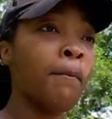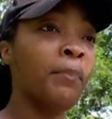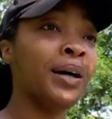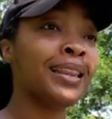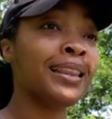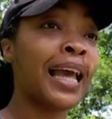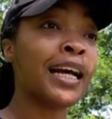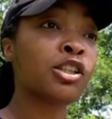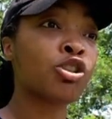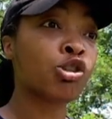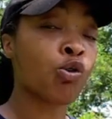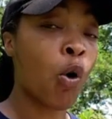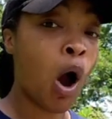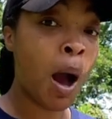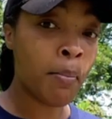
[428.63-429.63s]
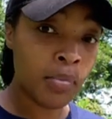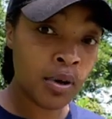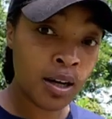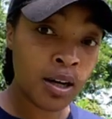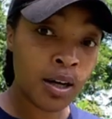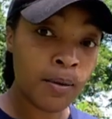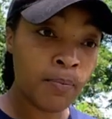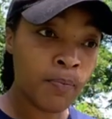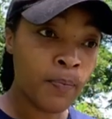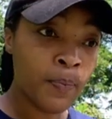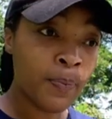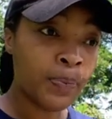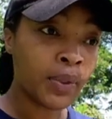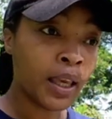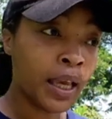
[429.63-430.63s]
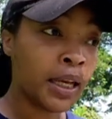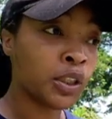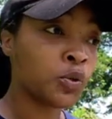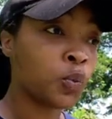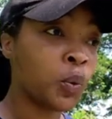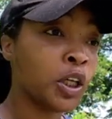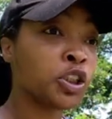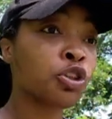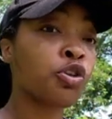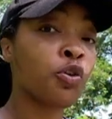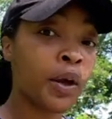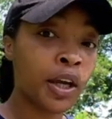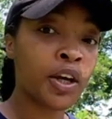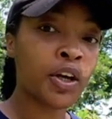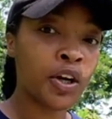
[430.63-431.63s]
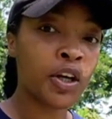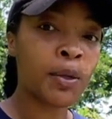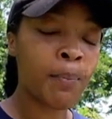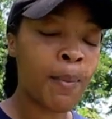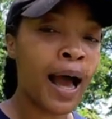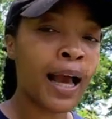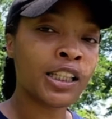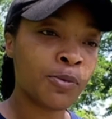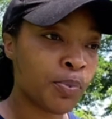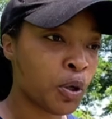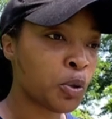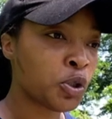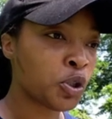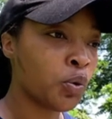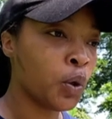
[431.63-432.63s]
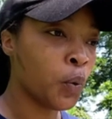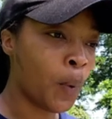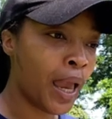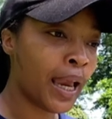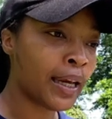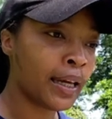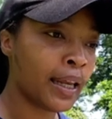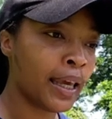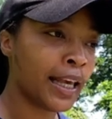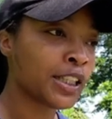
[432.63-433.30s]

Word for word: But that trauma is what triggered my spiritual awakening.